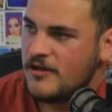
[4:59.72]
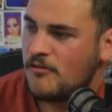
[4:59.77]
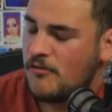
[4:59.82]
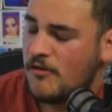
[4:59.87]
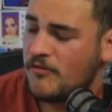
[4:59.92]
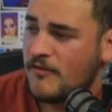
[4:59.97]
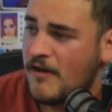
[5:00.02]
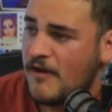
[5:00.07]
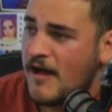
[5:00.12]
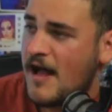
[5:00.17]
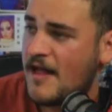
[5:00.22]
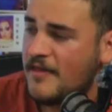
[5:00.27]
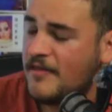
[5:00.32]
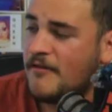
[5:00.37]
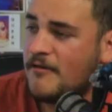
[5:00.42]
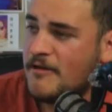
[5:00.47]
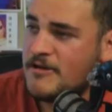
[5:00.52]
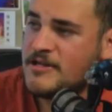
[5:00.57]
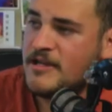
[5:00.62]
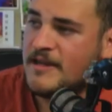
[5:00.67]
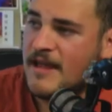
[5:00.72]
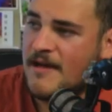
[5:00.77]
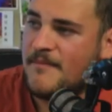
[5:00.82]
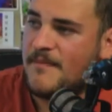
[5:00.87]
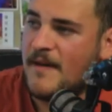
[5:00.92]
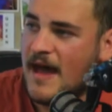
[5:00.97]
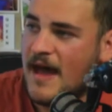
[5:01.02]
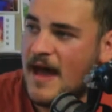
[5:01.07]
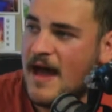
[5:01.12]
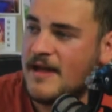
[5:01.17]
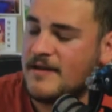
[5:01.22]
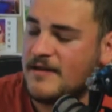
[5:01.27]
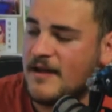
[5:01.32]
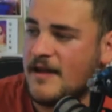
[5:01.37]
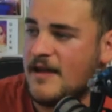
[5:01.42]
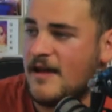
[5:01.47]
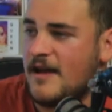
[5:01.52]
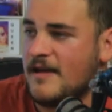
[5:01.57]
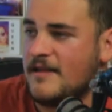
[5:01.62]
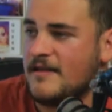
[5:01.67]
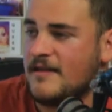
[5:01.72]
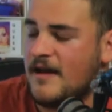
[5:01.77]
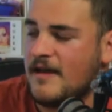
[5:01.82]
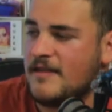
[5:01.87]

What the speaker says: know what? Not actually that bad. I